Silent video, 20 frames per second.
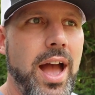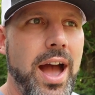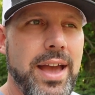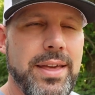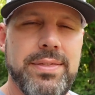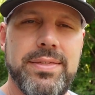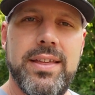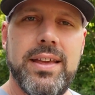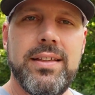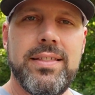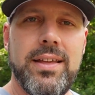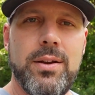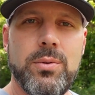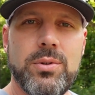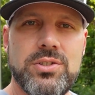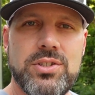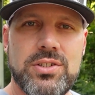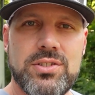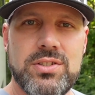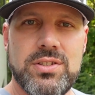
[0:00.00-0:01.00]
I think they were
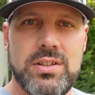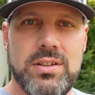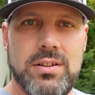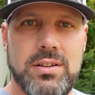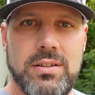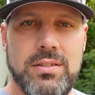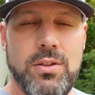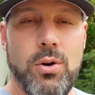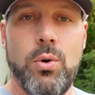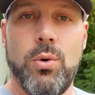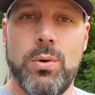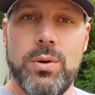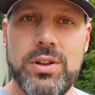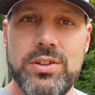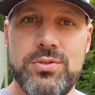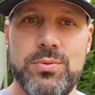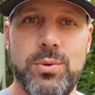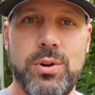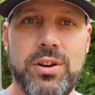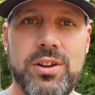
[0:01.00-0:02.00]
just, the
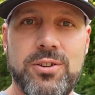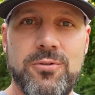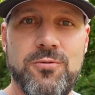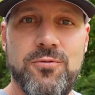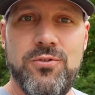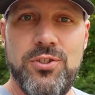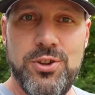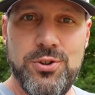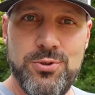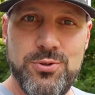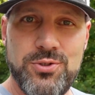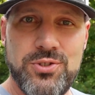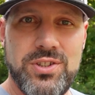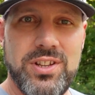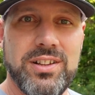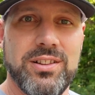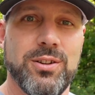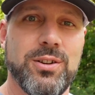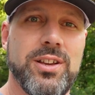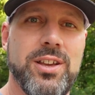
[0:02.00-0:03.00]
hornets were confused,
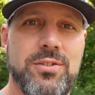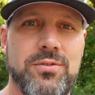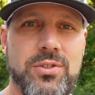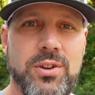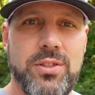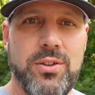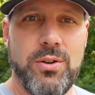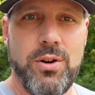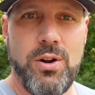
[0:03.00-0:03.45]
looking for their